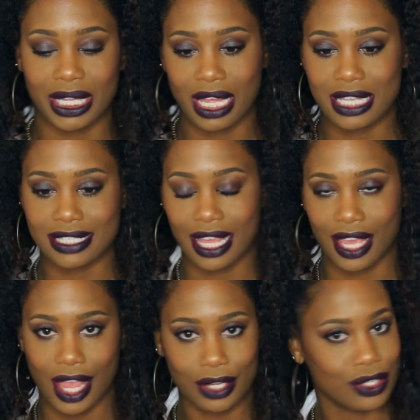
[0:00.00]
because
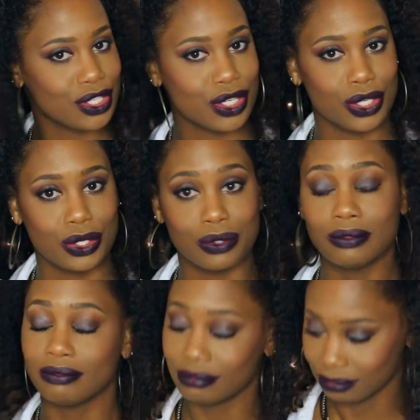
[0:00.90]
they cater
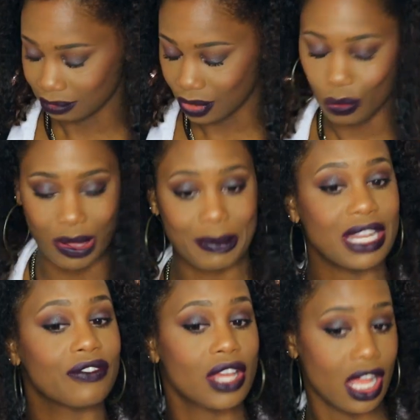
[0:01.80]
to
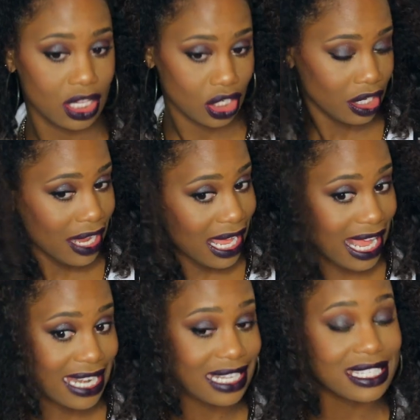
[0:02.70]
women of color
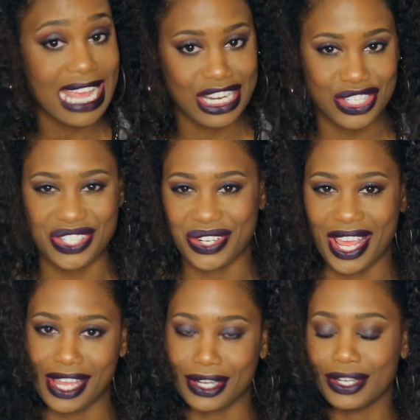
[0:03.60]
and
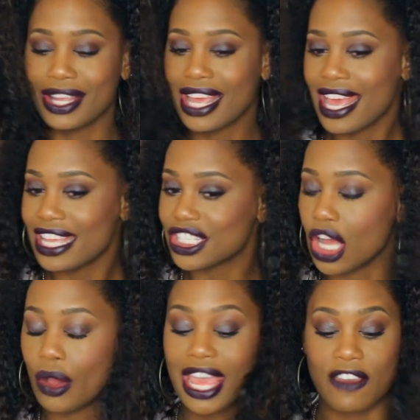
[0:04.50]
textured hair.
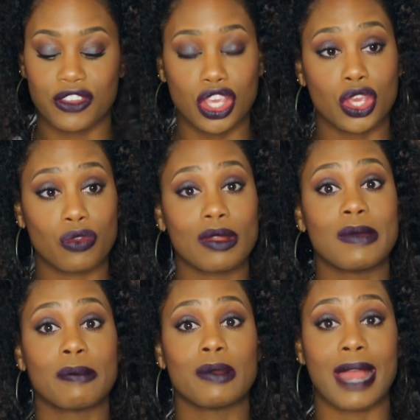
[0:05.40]
So if you
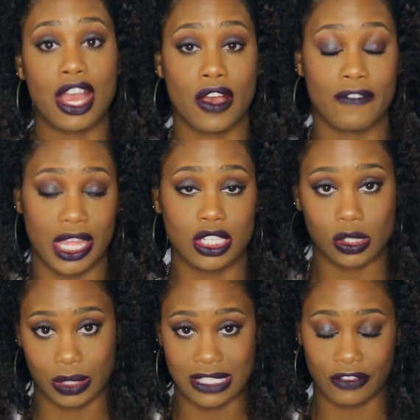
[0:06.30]
remember my
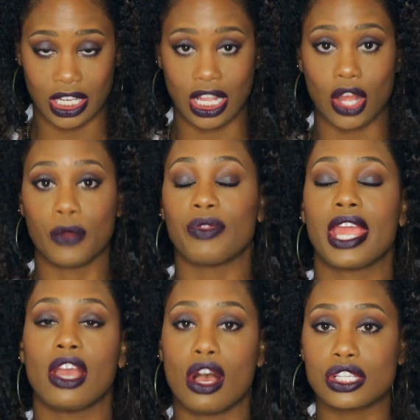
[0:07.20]
Havana twist video,
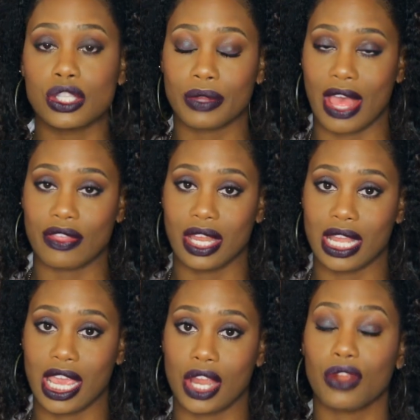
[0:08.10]
I also got
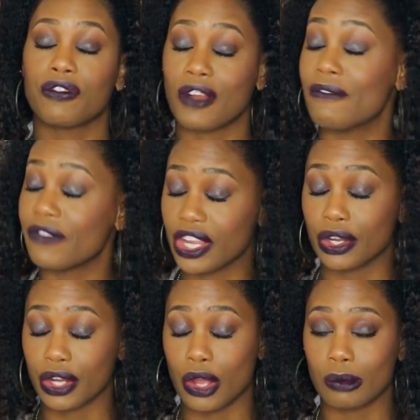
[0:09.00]
that hair from
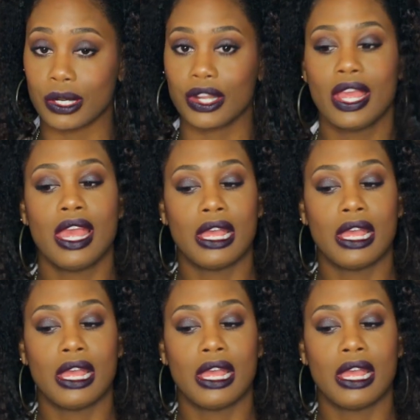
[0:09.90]
Fingercomber.